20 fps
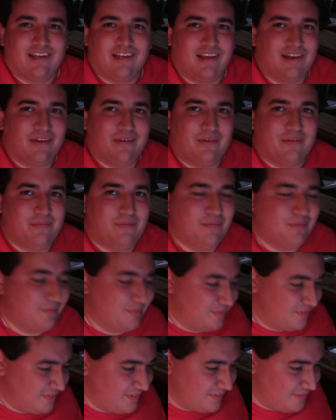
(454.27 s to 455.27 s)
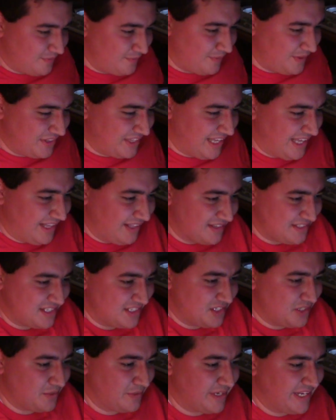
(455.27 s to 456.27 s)
What the hell is
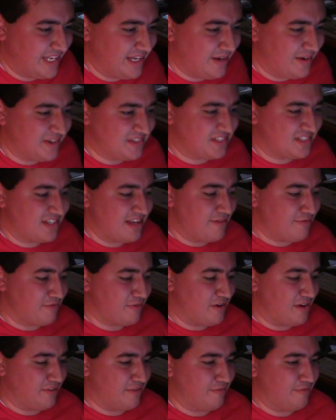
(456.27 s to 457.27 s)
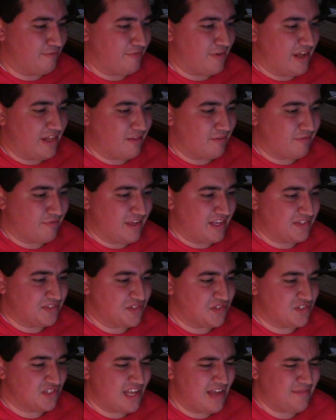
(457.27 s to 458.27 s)
he doing here as Sephiroth in Final Fantasy
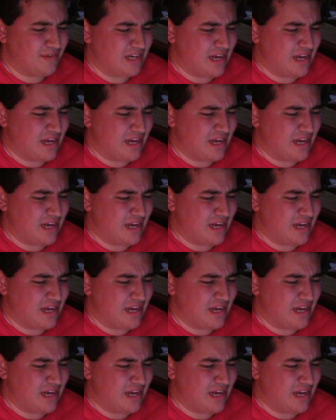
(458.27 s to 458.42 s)
VII?